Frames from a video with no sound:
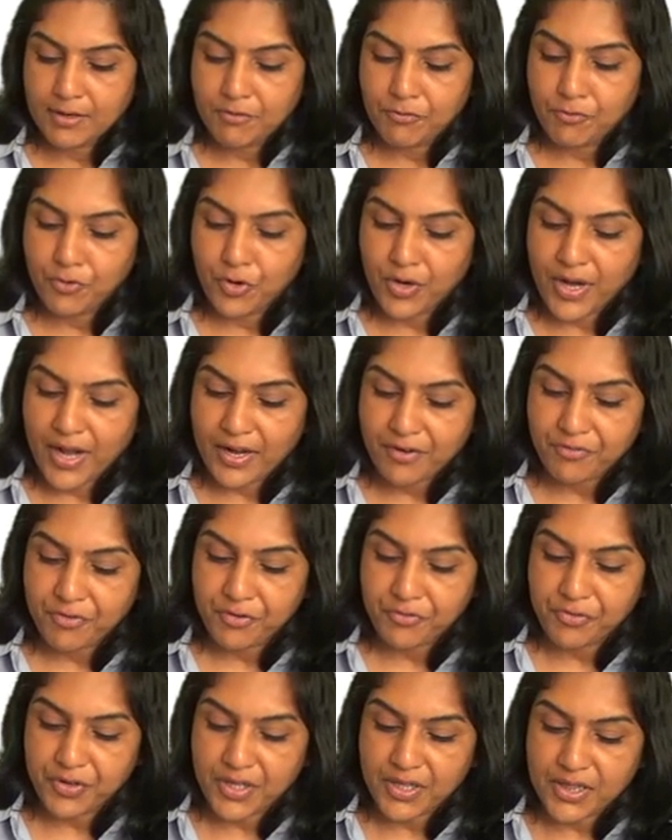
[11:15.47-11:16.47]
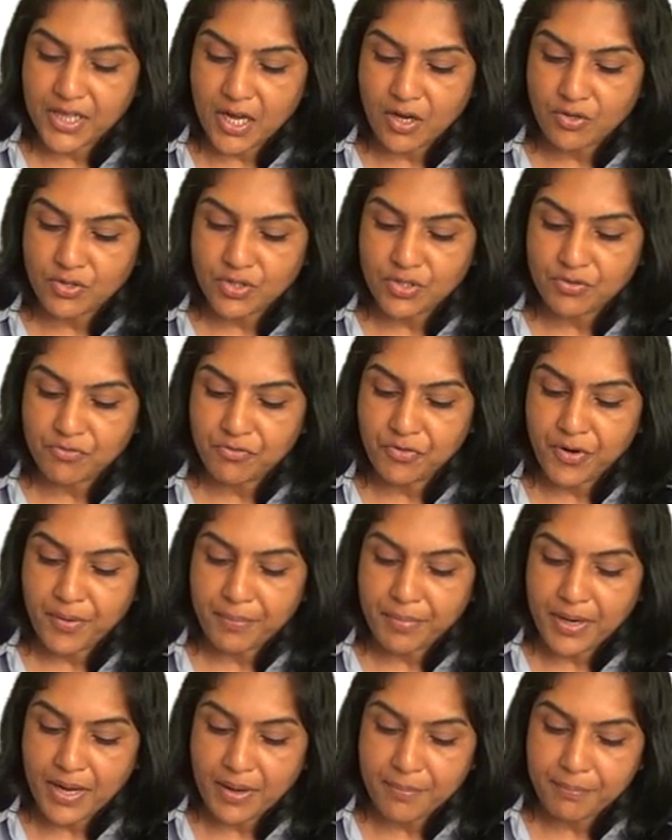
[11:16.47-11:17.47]
4,50,000
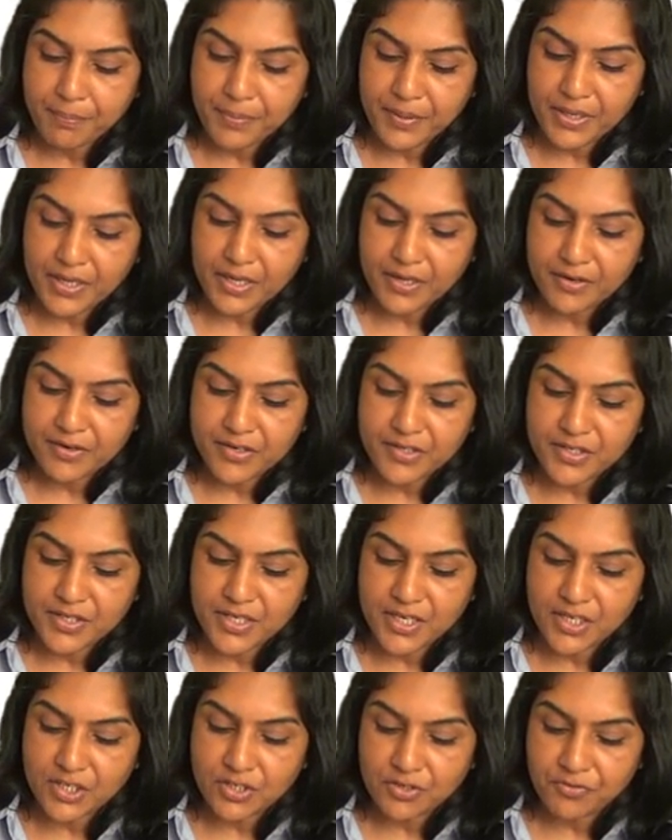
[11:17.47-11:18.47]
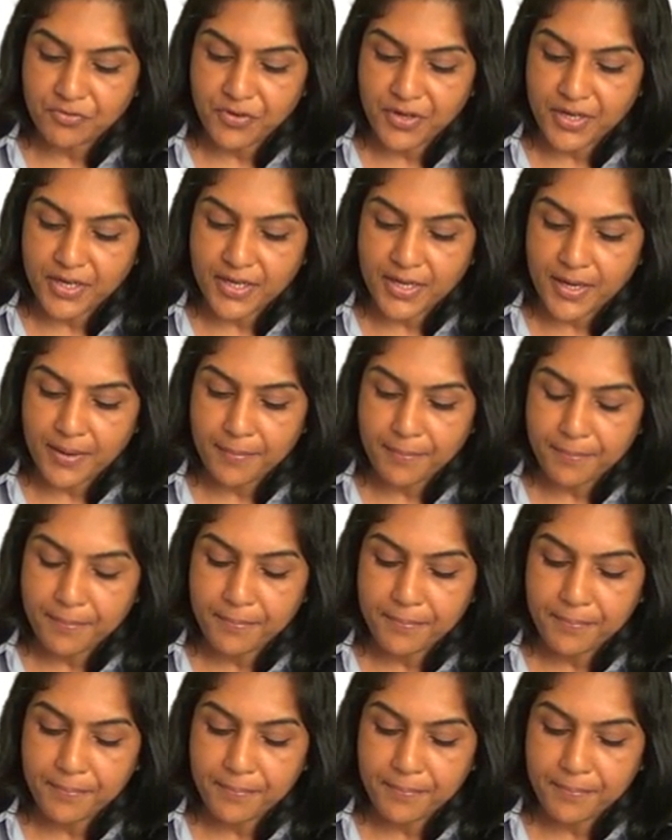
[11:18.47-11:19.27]
from company, receipt of income,